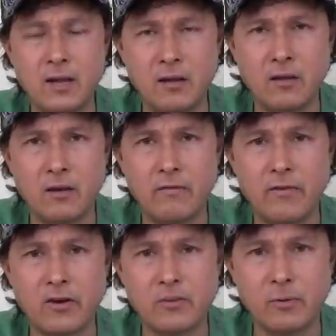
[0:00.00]
eating enough
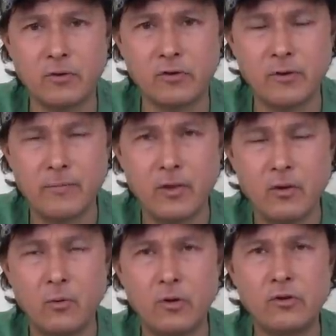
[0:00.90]
vegetables
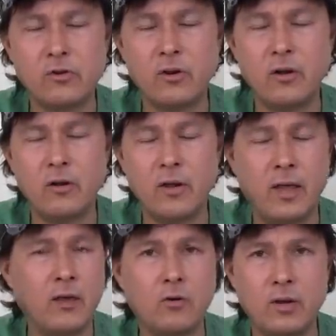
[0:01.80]
which
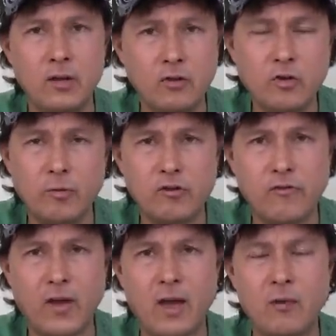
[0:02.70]
and or eating too much
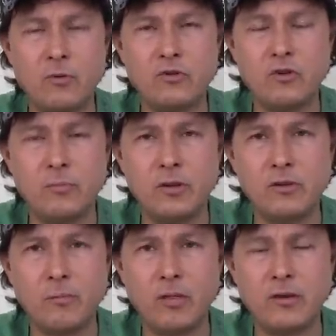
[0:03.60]
fat, which could be
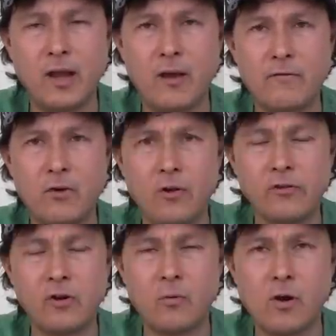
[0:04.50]
some of the
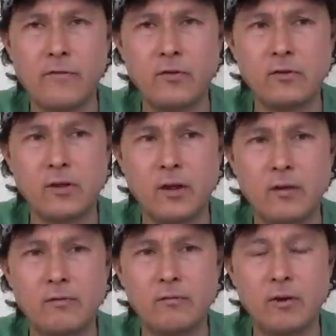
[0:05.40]
downfalls on a raw foods
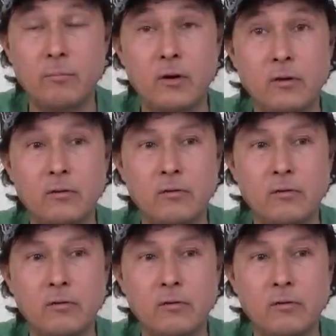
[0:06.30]
diet among